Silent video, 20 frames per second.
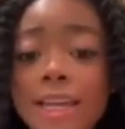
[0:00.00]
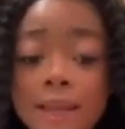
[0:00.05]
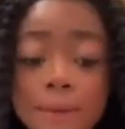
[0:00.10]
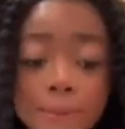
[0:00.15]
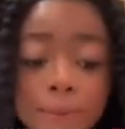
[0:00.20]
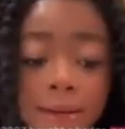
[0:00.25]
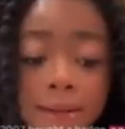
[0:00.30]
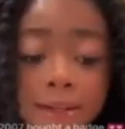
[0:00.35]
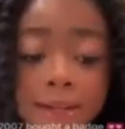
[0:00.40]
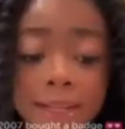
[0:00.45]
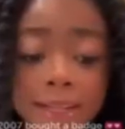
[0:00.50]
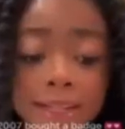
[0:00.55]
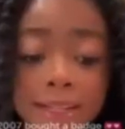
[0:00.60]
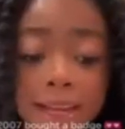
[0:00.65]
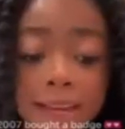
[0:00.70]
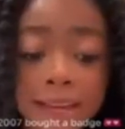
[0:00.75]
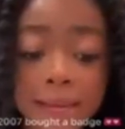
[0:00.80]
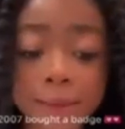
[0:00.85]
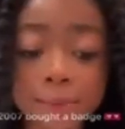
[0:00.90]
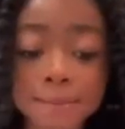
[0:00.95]
Um,
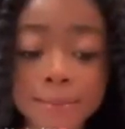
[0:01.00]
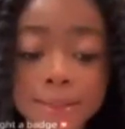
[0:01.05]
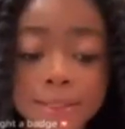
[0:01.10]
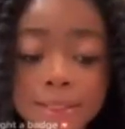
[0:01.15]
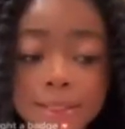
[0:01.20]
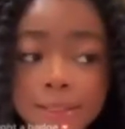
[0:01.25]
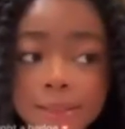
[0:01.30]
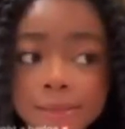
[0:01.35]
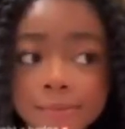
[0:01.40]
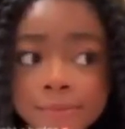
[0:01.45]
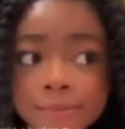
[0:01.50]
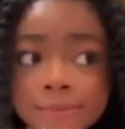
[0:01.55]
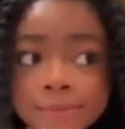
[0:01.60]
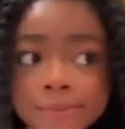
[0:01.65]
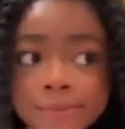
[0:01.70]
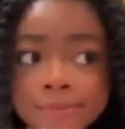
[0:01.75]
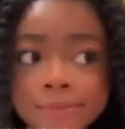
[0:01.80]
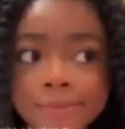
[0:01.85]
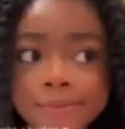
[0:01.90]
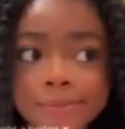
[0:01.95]
what
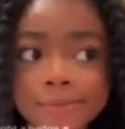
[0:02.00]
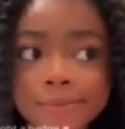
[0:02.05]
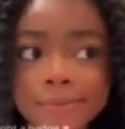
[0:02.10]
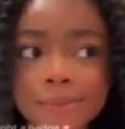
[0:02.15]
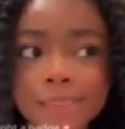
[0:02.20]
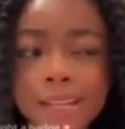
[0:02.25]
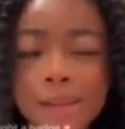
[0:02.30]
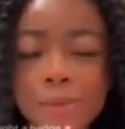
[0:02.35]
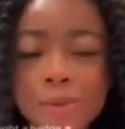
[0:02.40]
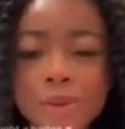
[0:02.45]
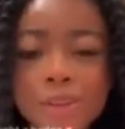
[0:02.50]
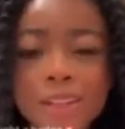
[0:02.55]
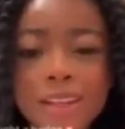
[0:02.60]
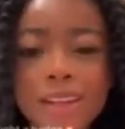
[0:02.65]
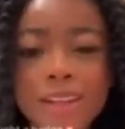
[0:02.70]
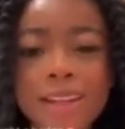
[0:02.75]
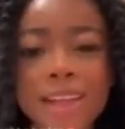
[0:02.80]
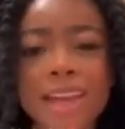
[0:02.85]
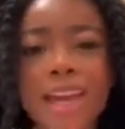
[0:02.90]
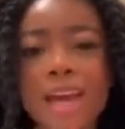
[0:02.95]
else was I
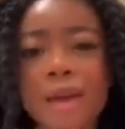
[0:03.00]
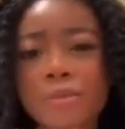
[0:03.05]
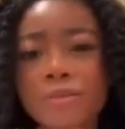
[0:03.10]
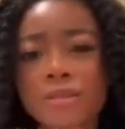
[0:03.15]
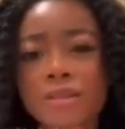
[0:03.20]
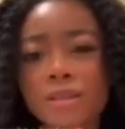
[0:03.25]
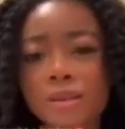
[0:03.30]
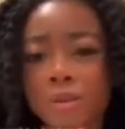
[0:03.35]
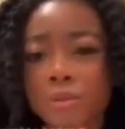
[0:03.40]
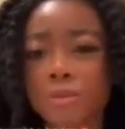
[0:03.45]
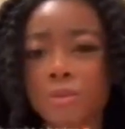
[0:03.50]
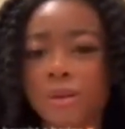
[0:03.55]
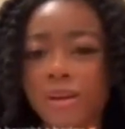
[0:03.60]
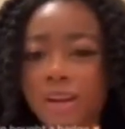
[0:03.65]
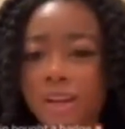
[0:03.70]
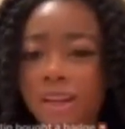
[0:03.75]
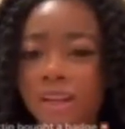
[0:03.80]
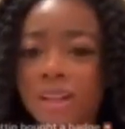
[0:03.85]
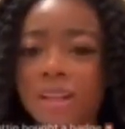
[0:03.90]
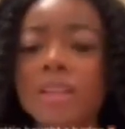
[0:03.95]
watching? I started
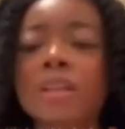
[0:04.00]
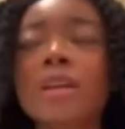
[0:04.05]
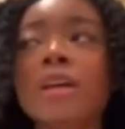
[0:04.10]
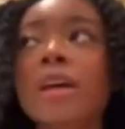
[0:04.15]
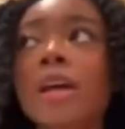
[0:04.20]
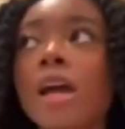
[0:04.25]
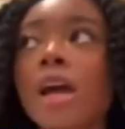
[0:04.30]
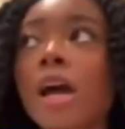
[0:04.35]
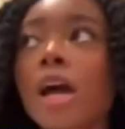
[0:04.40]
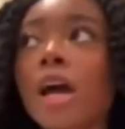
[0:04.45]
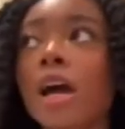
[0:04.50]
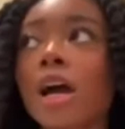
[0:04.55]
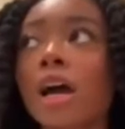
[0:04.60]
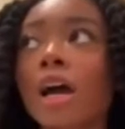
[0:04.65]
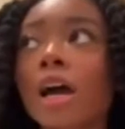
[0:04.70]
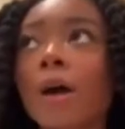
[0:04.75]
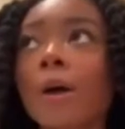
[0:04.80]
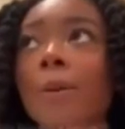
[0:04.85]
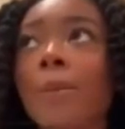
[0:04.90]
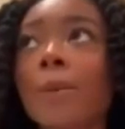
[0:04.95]
watching the Ted Bundy
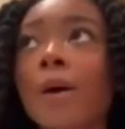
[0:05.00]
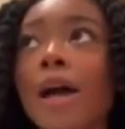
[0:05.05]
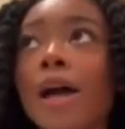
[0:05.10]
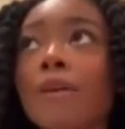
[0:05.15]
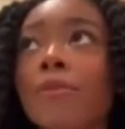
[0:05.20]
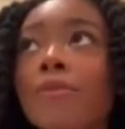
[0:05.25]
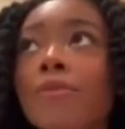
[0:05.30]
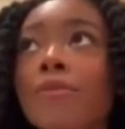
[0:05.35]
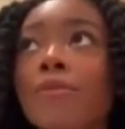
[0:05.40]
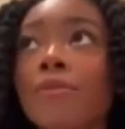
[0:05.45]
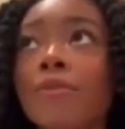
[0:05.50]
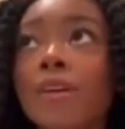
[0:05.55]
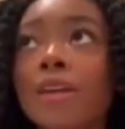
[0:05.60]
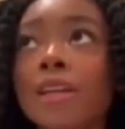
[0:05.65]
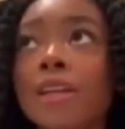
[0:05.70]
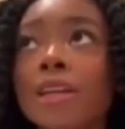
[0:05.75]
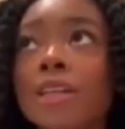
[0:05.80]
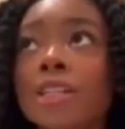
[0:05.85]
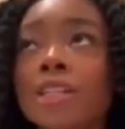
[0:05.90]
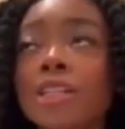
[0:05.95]
tapes.
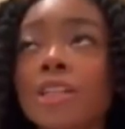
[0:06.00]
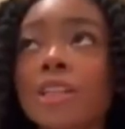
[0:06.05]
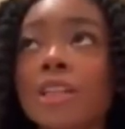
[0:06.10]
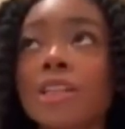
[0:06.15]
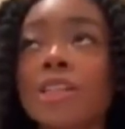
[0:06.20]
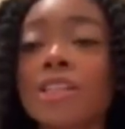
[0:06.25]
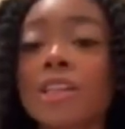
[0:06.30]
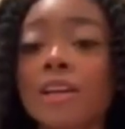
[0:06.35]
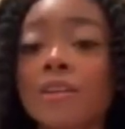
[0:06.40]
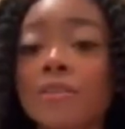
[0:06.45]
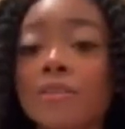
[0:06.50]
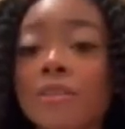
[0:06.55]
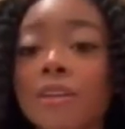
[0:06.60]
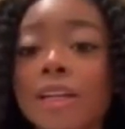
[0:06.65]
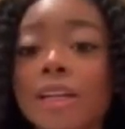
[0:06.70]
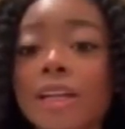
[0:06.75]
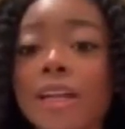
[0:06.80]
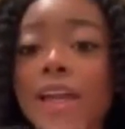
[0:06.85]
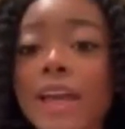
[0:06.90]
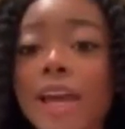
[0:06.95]
I'm only
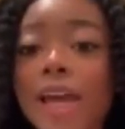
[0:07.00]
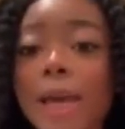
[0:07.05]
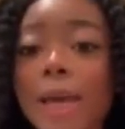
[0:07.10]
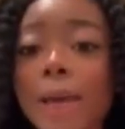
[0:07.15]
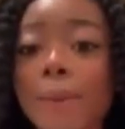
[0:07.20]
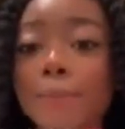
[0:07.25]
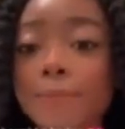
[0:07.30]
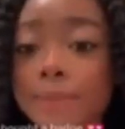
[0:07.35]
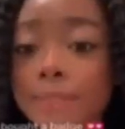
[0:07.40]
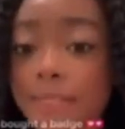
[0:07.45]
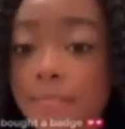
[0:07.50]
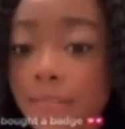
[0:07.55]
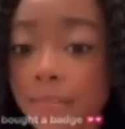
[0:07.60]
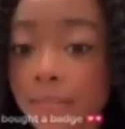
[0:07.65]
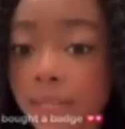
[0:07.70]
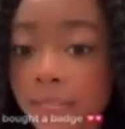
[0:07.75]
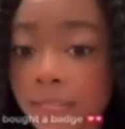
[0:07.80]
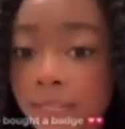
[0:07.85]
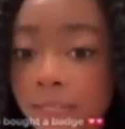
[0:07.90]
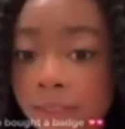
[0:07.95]
on like episode
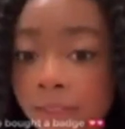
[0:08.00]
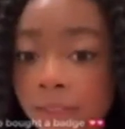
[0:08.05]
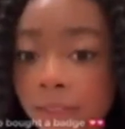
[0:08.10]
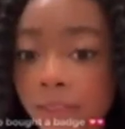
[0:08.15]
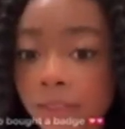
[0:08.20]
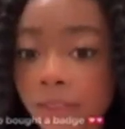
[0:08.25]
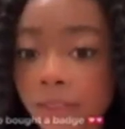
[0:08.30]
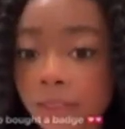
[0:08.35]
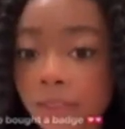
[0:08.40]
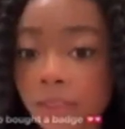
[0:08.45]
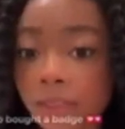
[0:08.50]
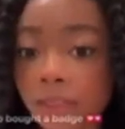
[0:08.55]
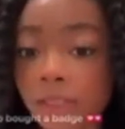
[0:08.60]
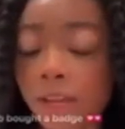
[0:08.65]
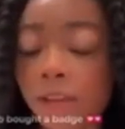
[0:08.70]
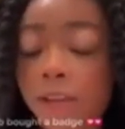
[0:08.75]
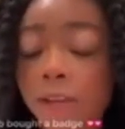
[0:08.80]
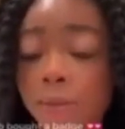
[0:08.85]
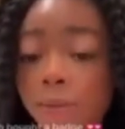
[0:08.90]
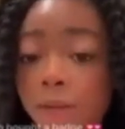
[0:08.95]
one.
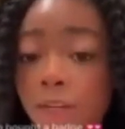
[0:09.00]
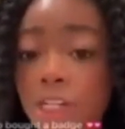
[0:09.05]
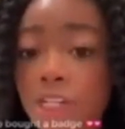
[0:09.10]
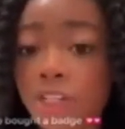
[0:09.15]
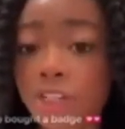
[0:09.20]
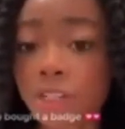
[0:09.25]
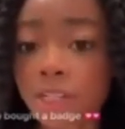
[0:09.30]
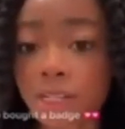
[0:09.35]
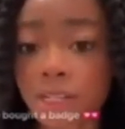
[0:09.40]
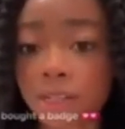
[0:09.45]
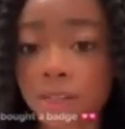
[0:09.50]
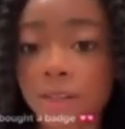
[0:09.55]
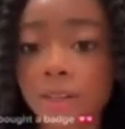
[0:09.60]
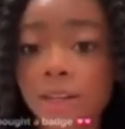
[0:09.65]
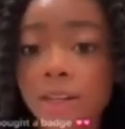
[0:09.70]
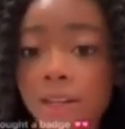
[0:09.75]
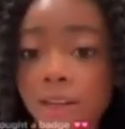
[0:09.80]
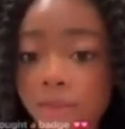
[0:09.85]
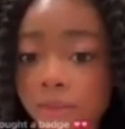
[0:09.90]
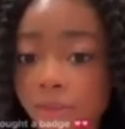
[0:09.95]
Um, I
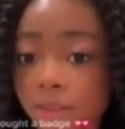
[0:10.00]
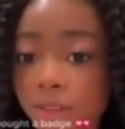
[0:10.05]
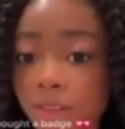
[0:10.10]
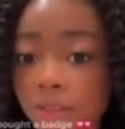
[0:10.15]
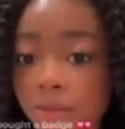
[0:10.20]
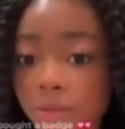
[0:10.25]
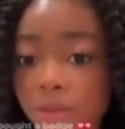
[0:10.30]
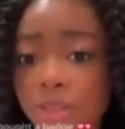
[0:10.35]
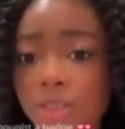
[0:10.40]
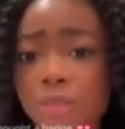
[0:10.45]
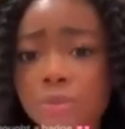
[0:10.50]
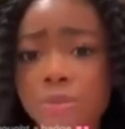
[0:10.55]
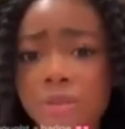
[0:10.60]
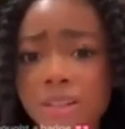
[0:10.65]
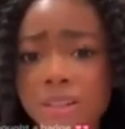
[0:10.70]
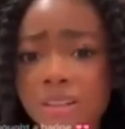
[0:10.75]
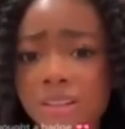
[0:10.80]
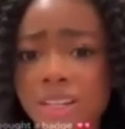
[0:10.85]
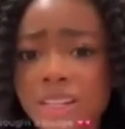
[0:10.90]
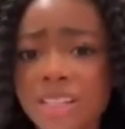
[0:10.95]
finished the
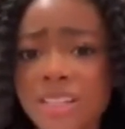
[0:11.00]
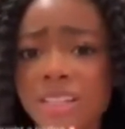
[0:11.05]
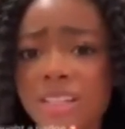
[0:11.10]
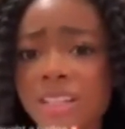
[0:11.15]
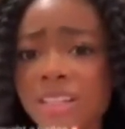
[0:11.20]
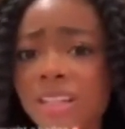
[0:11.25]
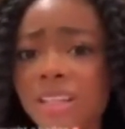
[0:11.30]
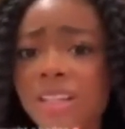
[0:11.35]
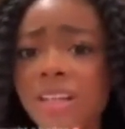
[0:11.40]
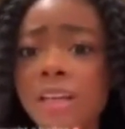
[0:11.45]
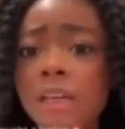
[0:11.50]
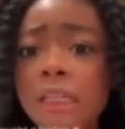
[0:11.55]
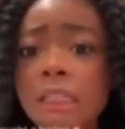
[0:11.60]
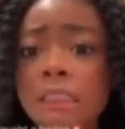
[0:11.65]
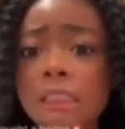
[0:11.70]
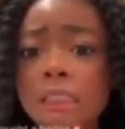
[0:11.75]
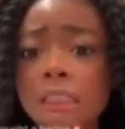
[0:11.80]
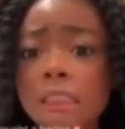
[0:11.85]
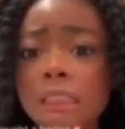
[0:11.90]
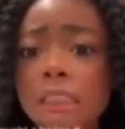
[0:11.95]
Jeffrey
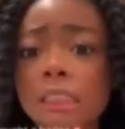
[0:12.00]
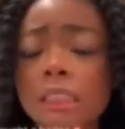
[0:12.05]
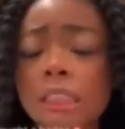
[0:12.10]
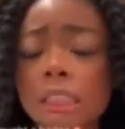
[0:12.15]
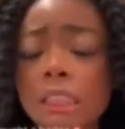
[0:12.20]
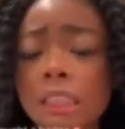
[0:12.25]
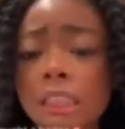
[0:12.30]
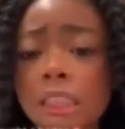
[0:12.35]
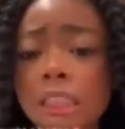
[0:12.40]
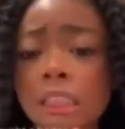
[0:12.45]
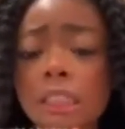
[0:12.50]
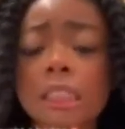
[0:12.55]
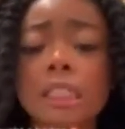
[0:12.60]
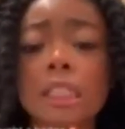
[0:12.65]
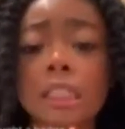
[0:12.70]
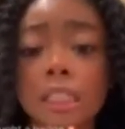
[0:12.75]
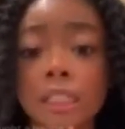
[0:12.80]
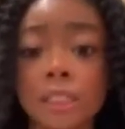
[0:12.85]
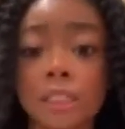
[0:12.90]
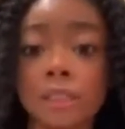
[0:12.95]
Epstein
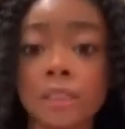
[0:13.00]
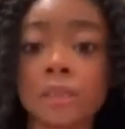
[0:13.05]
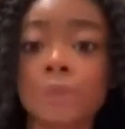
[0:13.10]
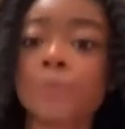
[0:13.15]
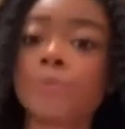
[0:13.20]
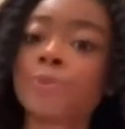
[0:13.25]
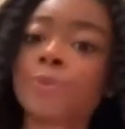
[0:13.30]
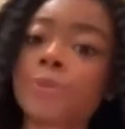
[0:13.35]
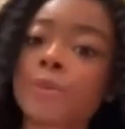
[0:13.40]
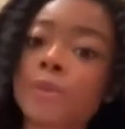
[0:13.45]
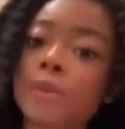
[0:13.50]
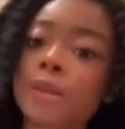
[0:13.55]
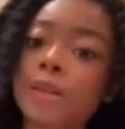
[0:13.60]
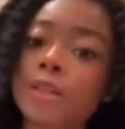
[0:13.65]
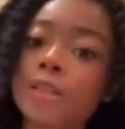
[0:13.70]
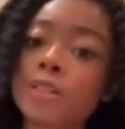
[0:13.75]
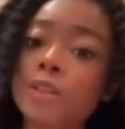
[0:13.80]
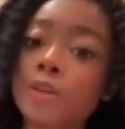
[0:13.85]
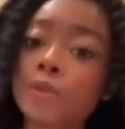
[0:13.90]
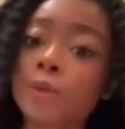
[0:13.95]
documentary
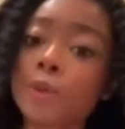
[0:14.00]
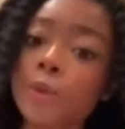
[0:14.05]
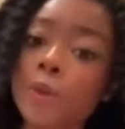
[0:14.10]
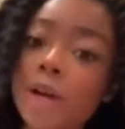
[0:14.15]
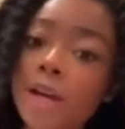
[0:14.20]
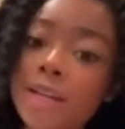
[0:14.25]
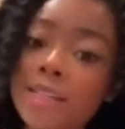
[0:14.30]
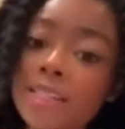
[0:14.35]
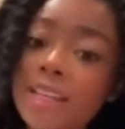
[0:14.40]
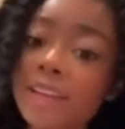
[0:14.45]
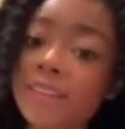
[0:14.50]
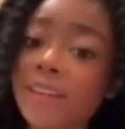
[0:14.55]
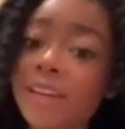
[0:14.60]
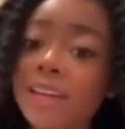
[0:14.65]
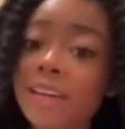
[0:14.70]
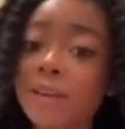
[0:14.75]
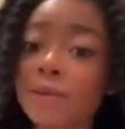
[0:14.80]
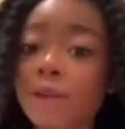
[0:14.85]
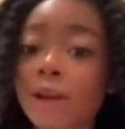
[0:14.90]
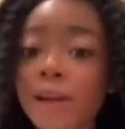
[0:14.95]
on Netflix, which is
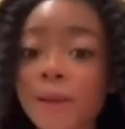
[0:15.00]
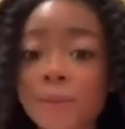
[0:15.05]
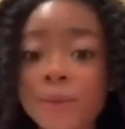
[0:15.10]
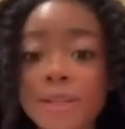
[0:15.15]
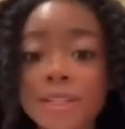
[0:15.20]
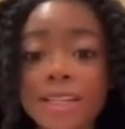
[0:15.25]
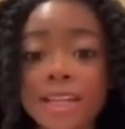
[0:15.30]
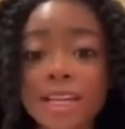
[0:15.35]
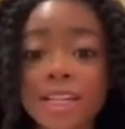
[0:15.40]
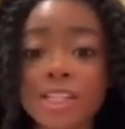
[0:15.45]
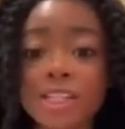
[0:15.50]
pretty crazy.